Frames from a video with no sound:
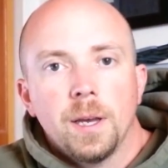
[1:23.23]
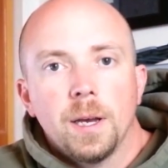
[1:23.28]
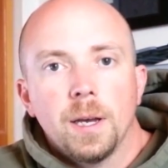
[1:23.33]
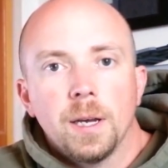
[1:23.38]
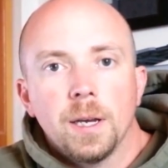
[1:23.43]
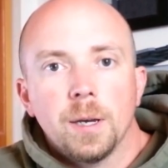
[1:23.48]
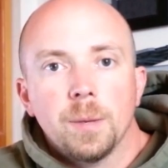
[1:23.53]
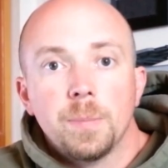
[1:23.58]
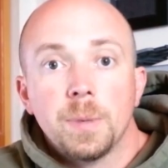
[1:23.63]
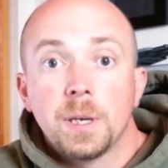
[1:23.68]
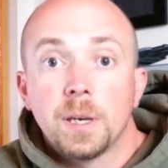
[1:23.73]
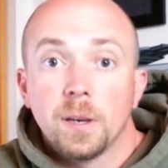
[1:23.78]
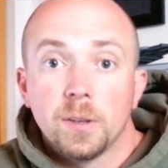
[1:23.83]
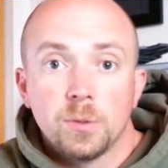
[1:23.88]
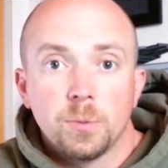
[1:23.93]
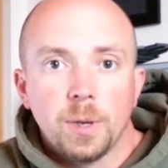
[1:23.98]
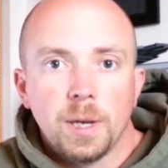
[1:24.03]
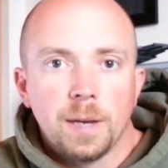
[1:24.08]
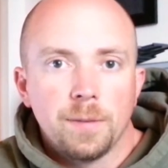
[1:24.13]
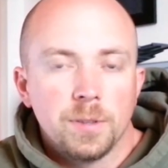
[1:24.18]
Uh,
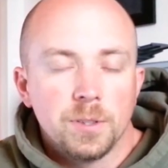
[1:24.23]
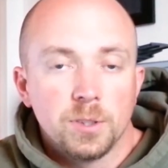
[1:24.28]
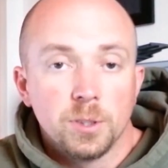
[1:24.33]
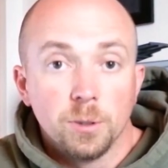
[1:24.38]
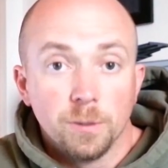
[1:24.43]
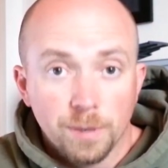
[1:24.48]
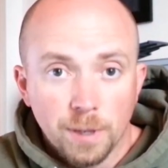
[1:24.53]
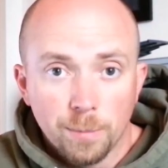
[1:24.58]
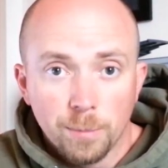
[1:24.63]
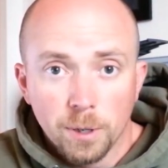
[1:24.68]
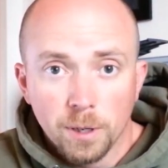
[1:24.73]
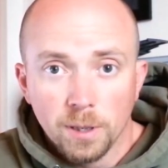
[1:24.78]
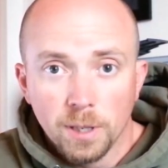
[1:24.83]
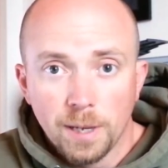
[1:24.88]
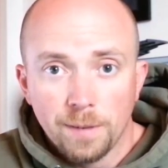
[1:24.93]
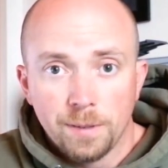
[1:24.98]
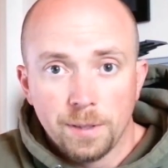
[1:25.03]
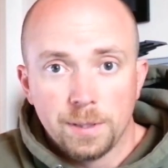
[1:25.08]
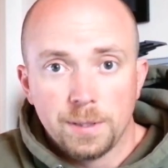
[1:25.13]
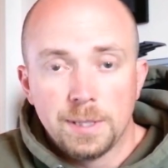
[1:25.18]
because we have this November
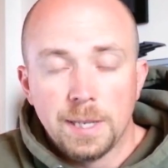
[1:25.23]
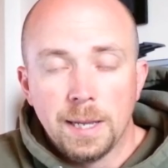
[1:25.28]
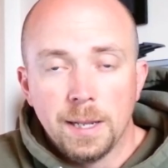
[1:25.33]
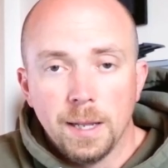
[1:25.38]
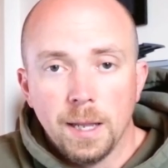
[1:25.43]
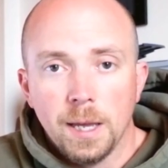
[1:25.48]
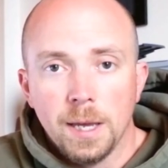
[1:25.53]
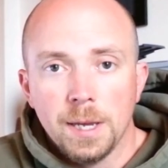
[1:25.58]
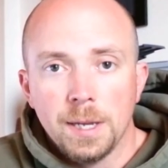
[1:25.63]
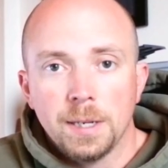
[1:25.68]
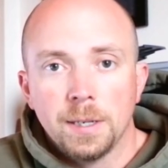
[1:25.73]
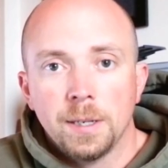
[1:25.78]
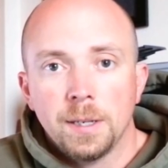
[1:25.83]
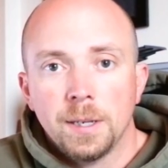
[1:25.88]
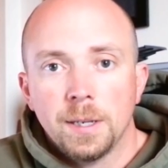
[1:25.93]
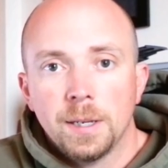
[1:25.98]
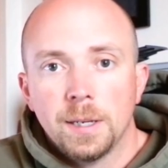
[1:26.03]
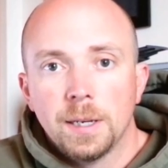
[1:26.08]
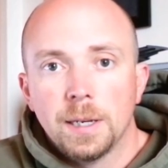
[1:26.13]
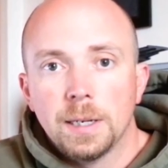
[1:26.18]
11th deadline,
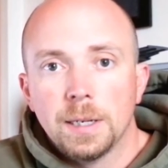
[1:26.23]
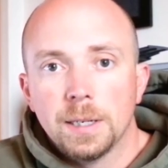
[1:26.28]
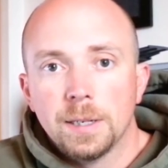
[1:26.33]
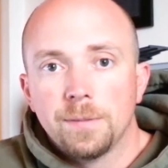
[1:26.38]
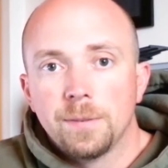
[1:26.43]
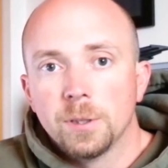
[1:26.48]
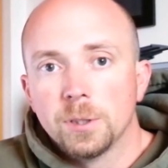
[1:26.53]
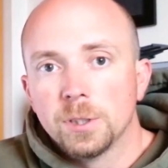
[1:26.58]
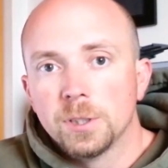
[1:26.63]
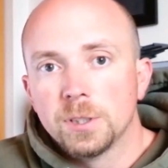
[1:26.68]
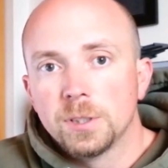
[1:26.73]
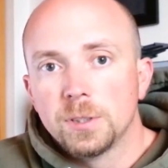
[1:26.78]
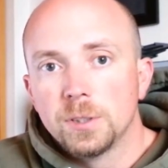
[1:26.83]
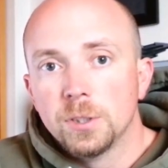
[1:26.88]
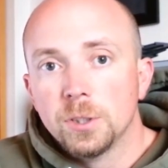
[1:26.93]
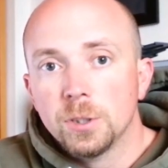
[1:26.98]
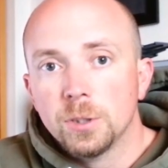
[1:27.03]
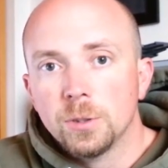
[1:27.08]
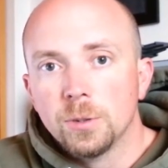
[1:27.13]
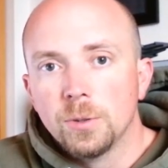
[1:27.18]
uh, if you're just
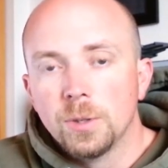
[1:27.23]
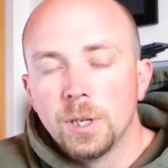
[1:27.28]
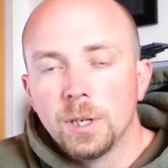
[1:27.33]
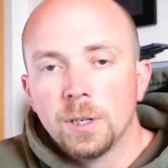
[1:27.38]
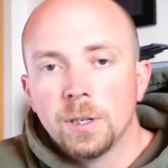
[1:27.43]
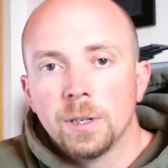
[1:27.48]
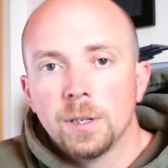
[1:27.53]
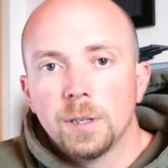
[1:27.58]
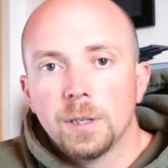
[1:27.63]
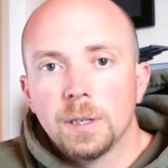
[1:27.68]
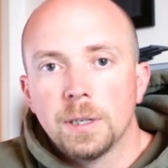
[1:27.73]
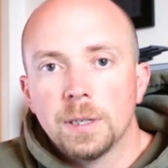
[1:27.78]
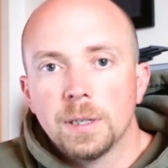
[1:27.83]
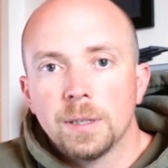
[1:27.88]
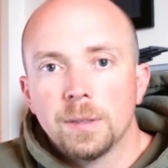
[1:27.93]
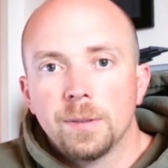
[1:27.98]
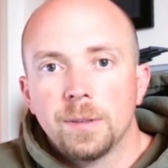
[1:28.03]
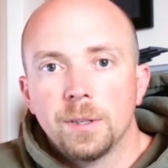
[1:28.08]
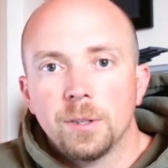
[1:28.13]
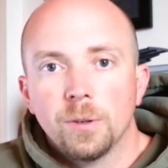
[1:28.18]
new, then
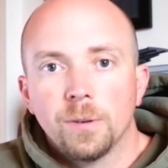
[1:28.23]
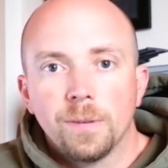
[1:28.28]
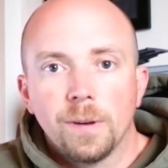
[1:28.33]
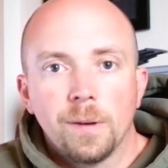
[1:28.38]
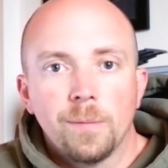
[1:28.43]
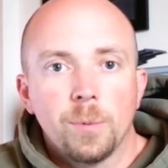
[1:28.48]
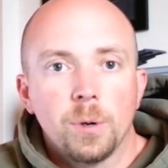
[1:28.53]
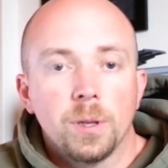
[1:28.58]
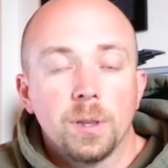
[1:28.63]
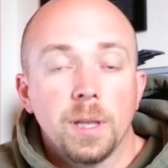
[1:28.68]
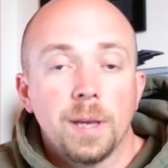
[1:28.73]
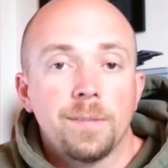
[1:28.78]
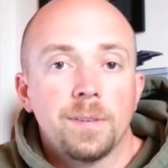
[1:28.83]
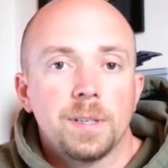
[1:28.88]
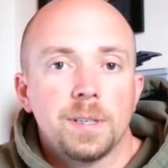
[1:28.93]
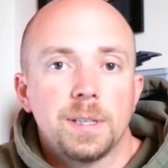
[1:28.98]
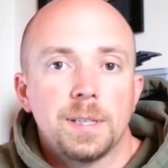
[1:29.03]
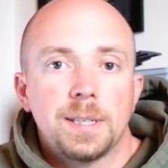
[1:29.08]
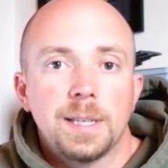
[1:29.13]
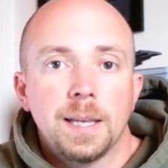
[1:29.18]
uh, the November
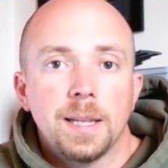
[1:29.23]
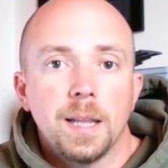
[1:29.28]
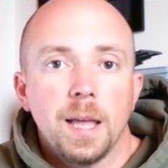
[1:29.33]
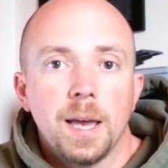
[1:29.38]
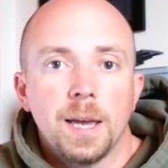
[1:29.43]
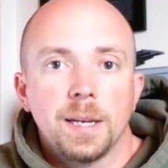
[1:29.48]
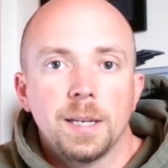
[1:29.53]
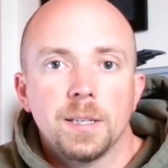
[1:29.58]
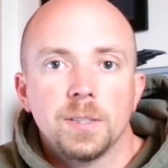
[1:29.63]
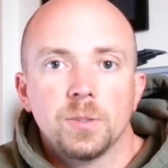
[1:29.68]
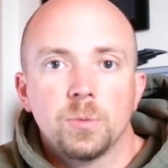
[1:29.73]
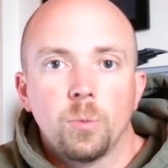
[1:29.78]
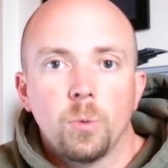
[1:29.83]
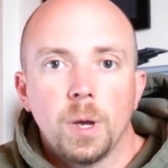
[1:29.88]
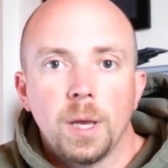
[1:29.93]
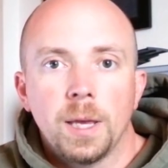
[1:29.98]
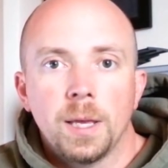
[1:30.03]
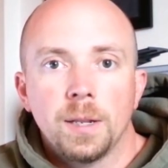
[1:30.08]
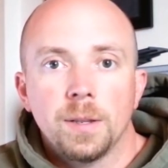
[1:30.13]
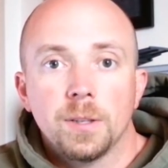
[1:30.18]
11th deadline is
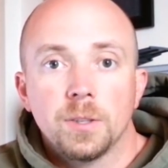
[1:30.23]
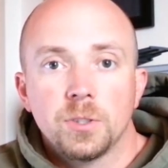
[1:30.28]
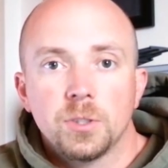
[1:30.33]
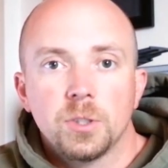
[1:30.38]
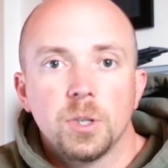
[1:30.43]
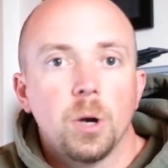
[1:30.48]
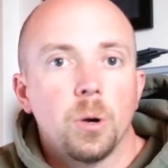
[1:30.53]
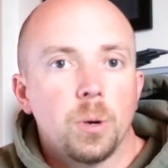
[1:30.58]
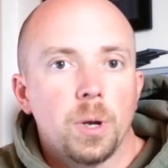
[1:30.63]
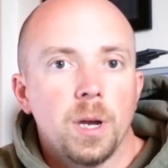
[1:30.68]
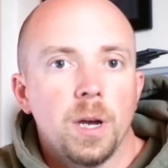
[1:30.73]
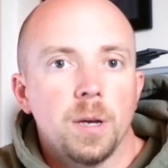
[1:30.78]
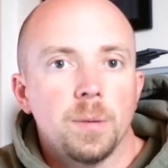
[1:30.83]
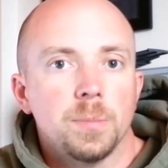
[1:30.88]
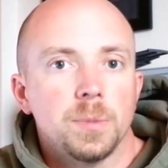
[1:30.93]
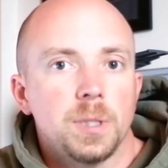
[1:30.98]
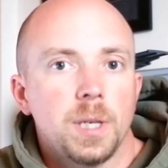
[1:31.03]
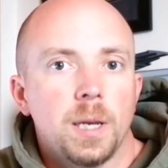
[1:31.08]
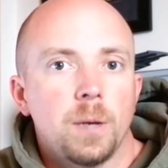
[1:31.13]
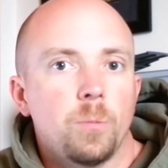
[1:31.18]
when the snow
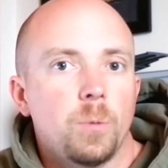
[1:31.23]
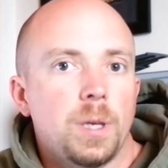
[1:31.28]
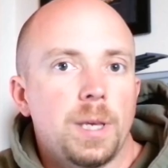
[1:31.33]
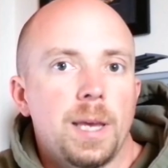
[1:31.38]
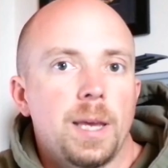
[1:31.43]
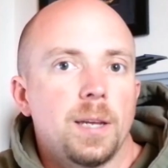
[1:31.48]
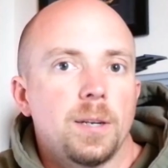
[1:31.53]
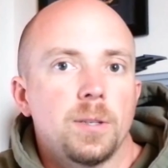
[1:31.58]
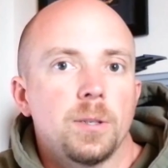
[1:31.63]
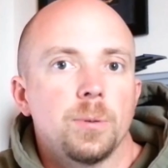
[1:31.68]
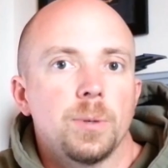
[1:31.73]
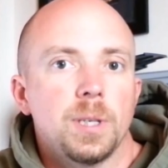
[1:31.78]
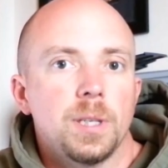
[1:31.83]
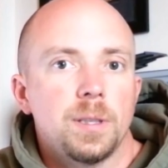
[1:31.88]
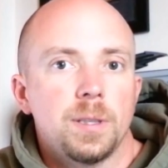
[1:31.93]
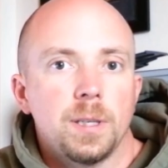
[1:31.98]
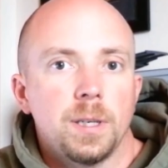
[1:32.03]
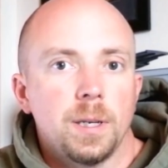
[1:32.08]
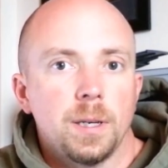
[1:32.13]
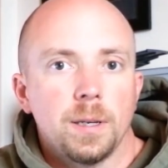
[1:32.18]
comes and we can't do
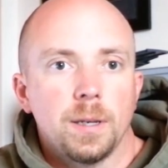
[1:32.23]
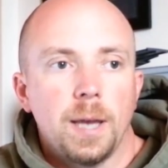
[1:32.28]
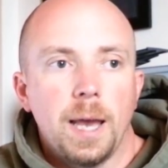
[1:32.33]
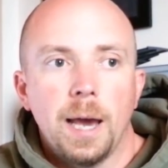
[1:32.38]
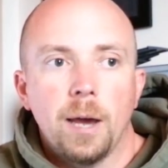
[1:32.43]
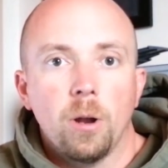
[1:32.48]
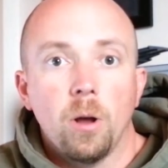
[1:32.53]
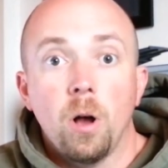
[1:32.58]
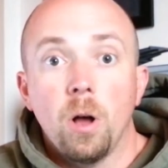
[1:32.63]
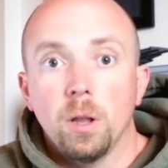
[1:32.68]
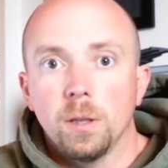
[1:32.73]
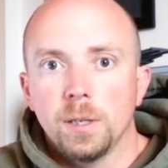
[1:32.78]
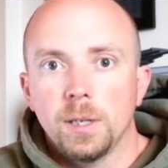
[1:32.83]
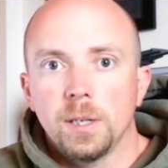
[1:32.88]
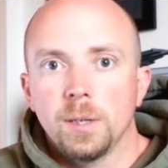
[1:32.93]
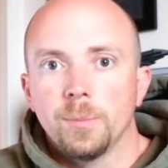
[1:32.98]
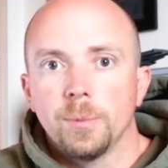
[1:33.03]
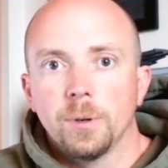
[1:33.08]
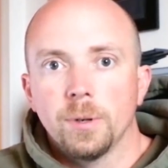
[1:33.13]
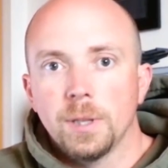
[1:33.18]
anything at all
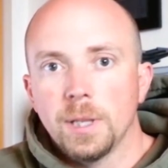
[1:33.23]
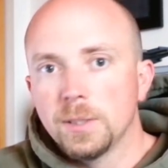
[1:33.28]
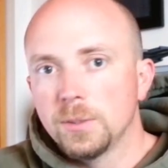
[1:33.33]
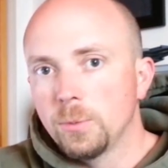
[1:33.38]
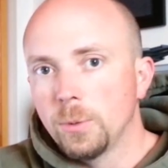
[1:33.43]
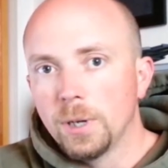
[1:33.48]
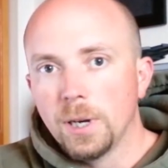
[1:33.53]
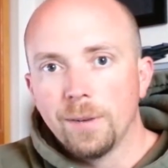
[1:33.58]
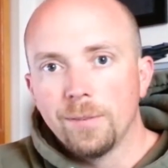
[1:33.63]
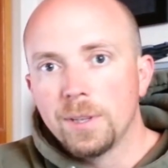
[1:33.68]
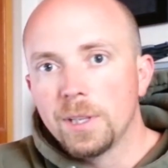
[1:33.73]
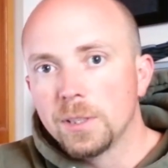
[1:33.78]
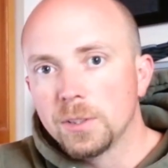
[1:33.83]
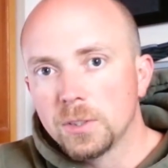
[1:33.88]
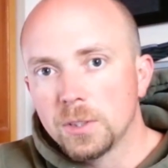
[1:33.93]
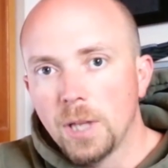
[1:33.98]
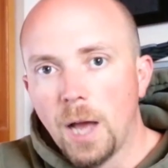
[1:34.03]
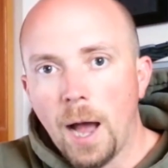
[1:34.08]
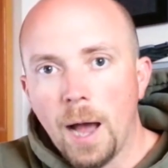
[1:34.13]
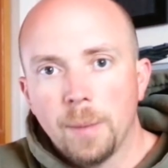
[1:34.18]
anymore. That's when everything
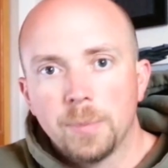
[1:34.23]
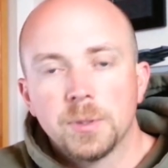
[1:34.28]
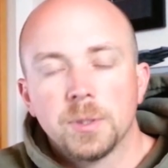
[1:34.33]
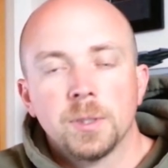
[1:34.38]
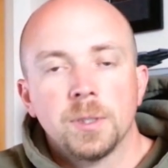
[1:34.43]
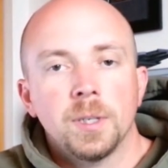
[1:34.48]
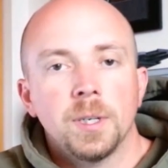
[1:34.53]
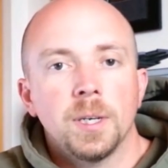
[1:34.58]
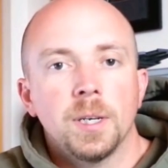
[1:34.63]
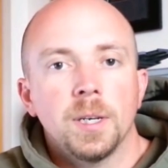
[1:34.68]
stops.